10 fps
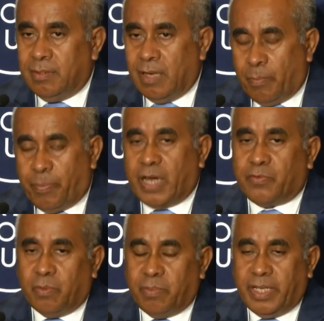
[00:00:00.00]
Apart
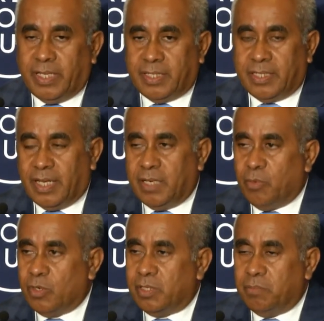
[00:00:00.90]
from this, and the
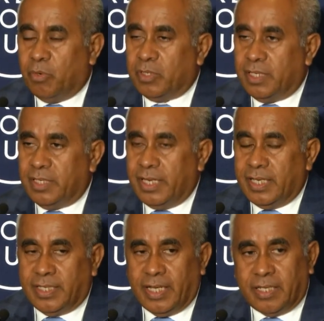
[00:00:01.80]
most important thing
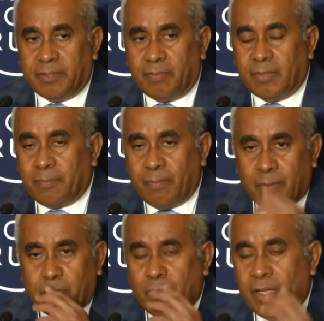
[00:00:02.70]
is that
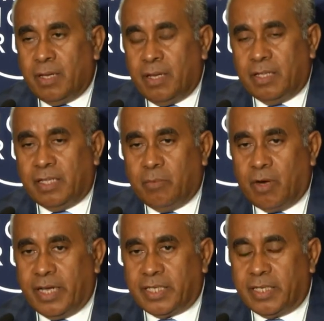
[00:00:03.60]
in
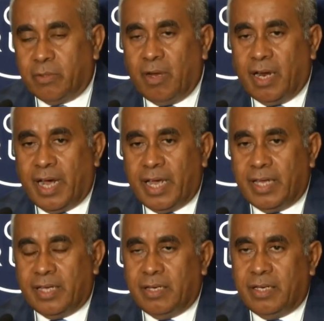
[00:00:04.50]
Timor-Leste we
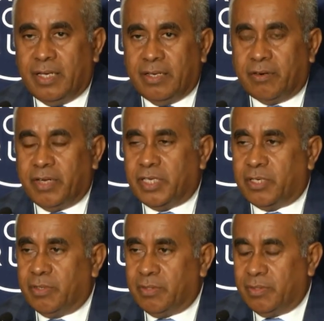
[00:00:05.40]
lie in a
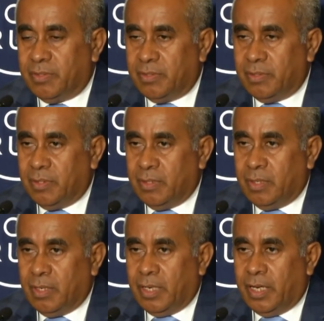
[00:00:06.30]
region
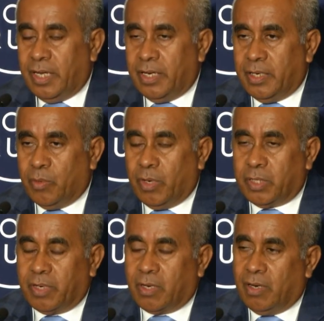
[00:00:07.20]
in the,
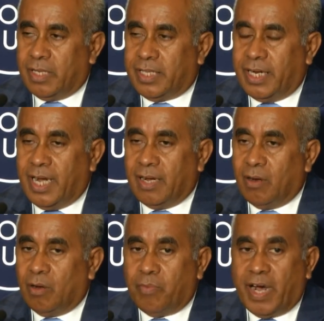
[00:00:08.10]
what we call the
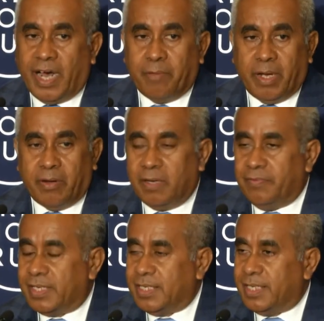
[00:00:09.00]
triangle of high
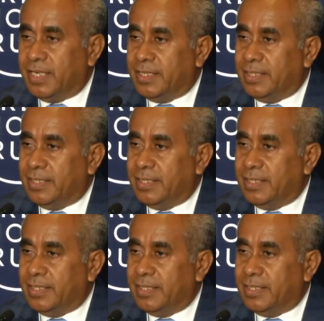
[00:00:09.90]
biodiversity.